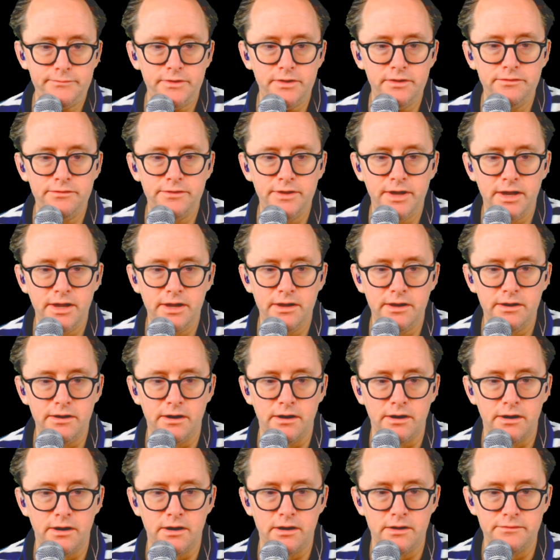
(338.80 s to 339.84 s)
they
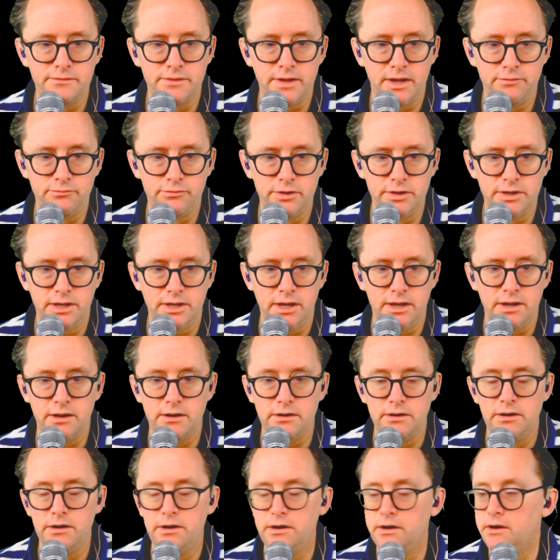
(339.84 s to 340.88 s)
really can't.
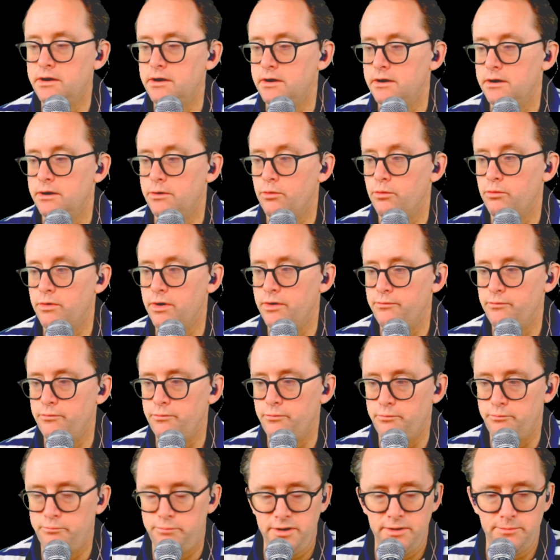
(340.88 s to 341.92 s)
When
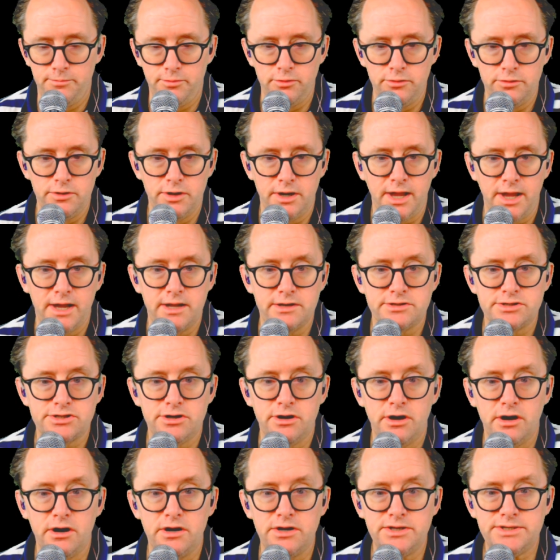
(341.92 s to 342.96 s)
people look at
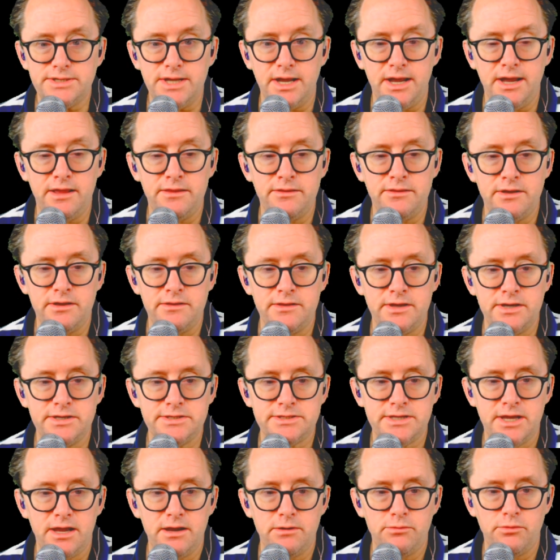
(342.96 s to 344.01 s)
charts and then they
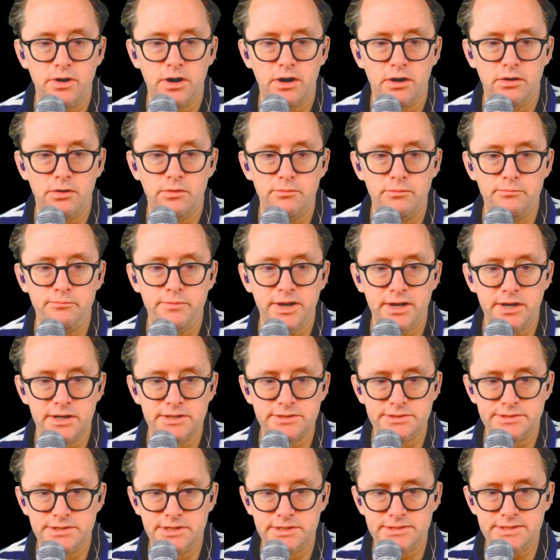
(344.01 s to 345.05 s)
say, well, because
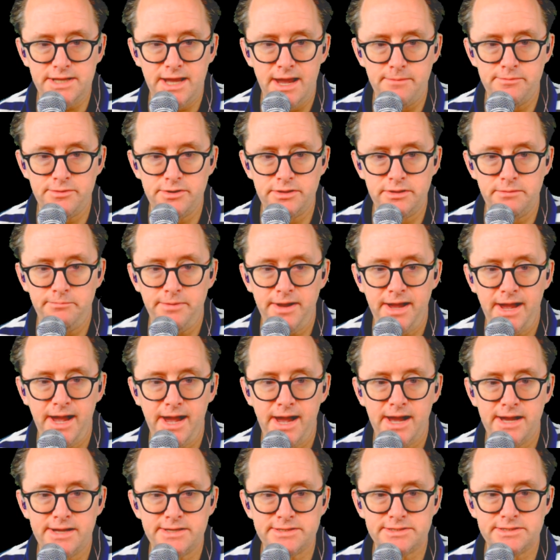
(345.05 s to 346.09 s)
this happened in the
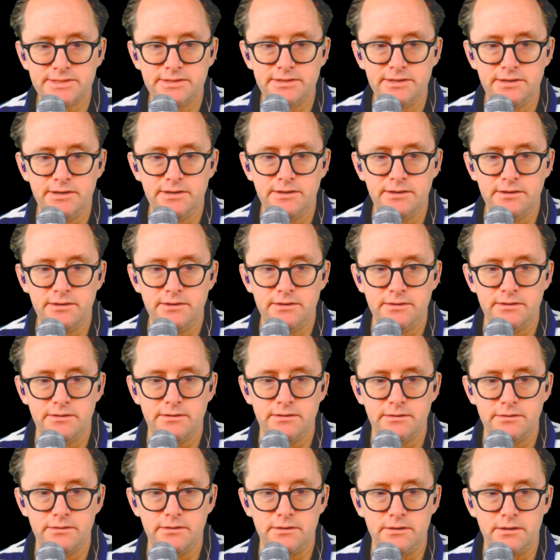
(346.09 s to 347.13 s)
past,
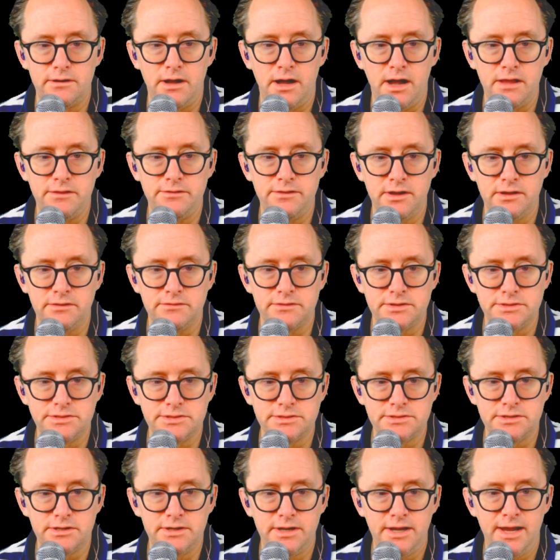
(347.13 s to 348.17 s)
I think this is
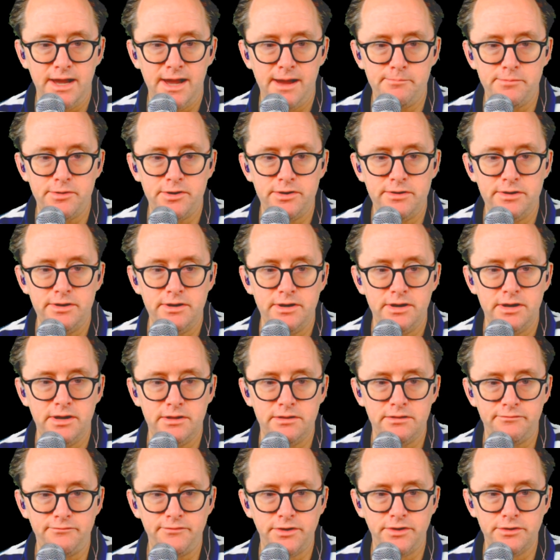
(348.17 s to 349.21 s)
going to happen in
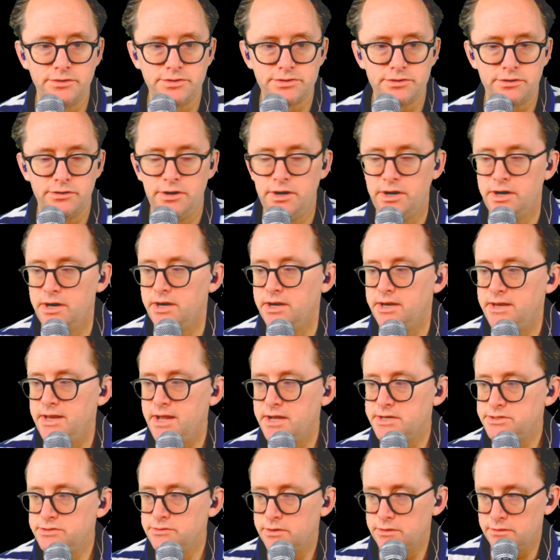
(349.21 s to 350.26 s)
the future.
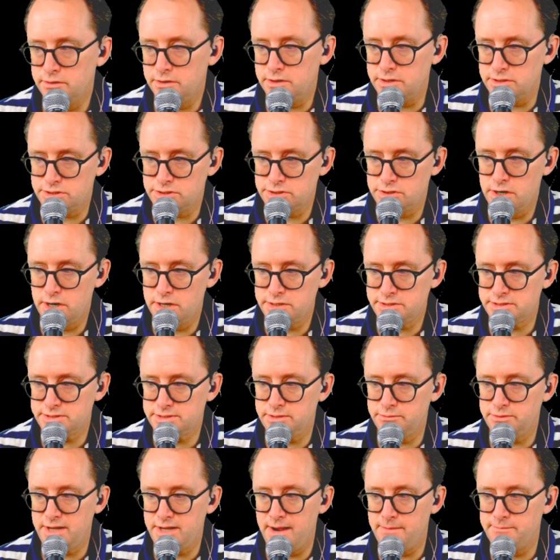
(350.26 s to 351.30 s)
Yes, you can look at charts and see
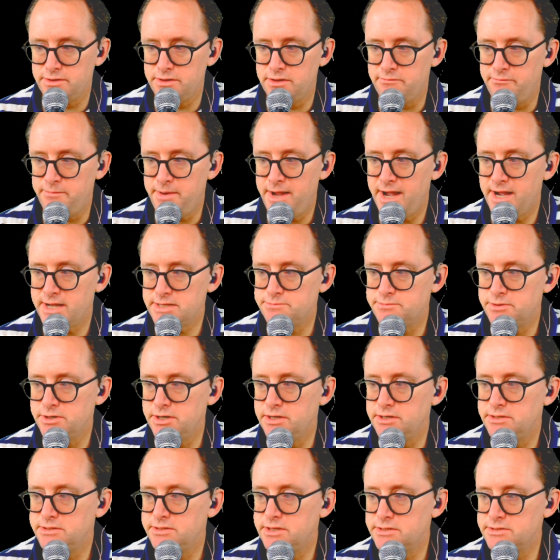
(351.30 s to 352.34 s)
what happened in the past, but
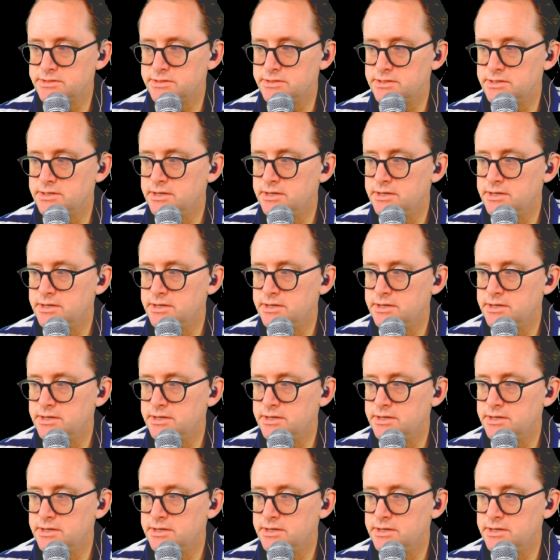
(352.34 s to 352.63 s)
it doesn't